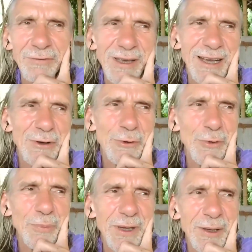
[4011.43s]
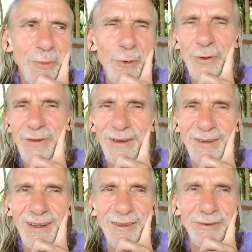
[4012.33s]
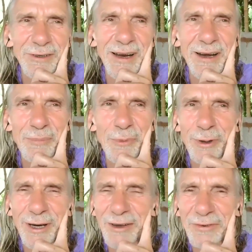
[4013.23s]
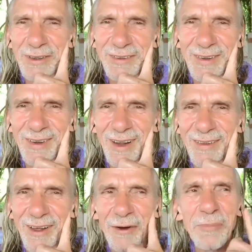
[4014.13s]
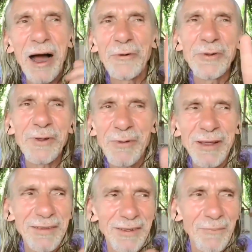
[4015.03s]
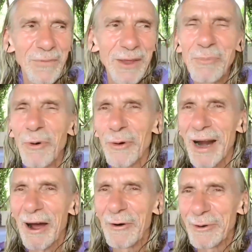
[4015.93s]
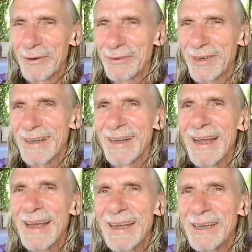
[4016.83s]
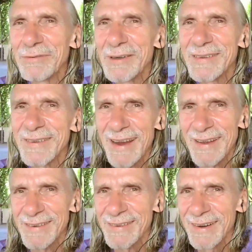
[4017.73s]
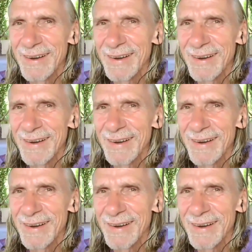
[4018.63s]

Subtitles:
we could be more successful and more efficient and somehow squeeze something more out of it if we change?